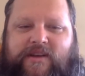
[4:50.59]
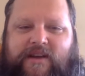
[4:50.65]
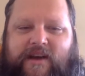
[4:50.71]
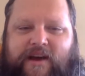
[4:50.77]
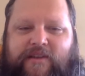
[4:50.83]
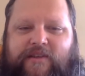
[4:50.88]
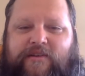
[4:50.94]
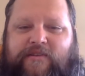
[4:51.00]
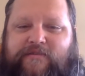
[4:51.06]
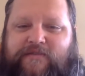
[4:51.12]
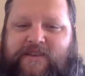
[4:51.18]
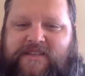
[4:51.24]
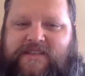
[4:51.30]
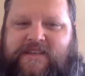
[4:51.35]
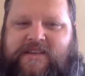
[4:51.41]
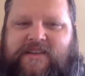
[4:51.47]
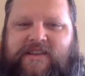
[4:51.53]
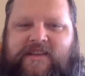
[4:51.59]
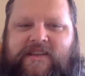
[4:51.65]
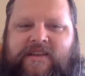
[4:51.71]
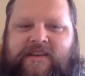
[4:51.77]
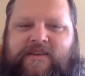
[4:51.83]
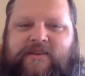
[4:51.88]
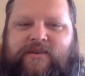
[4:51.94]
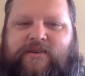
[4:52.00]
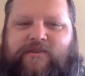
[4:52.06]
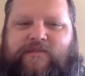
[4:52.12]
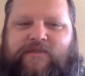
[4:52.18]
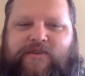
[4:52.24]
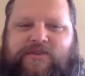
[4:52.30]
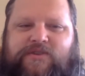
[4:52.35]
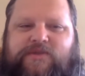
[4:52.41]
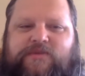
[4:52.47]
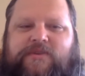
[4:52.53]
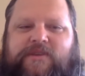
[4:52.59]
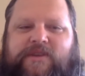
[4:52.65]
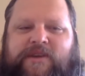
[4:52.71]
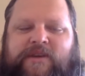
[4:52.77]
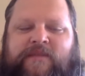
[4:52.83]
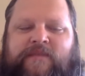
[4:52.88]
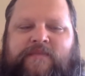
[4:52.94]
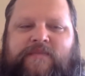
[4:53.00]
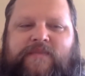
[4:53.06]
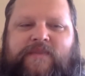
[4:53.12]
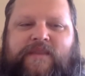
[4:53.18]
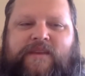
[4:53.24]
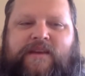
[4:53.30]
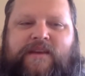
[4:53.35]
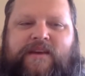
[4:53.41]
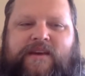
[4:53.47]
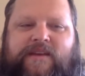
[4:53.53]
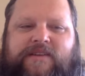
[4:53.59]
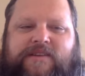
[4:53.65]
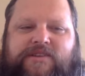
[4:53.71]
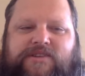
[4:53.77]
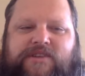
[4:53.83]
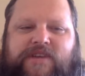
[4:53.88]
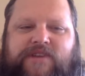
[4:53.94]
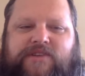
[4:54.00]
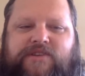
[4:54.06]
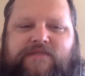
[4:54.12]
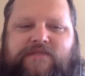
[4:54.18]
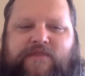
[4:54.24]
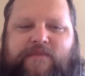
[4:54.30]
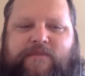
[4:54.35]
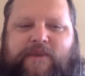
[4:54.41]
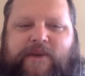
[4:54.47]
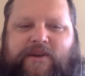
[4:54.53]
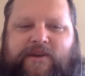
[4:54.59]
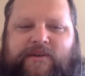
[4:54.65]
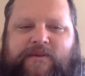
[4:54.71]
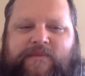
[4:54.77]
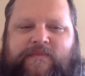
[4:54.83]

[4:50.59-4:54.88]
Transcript: either physically or virtually, to change it for the better.